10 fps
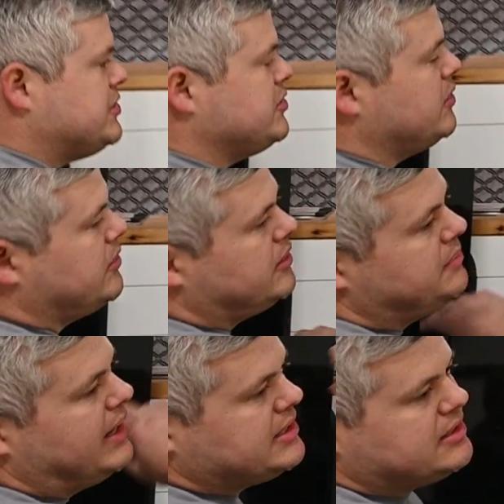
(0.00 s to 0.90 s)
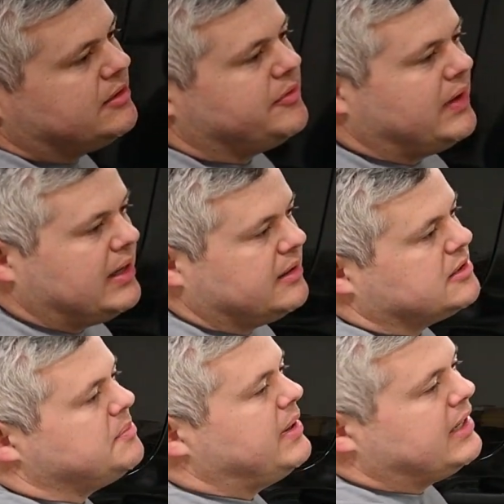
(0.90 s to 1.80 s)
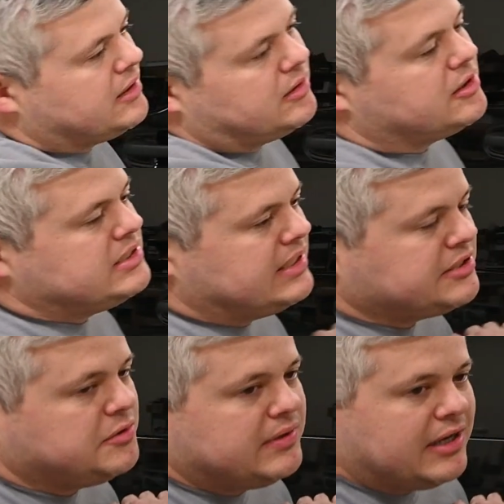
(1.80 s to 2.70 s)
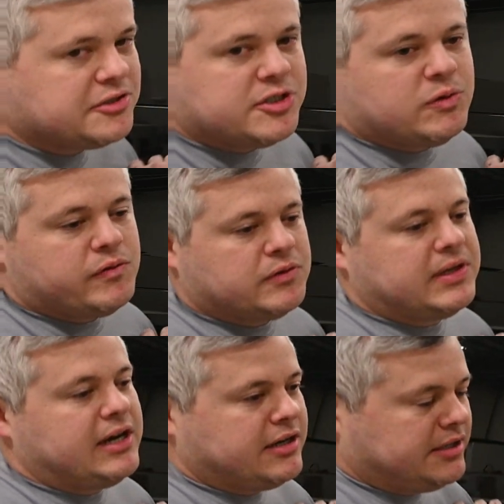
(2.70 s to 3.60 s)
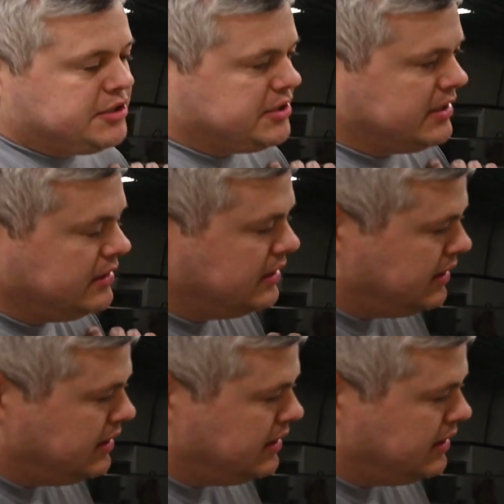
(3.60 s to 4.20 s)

of solar, max air fan, and a Domestic RTX 2000 12 volt air conditioning.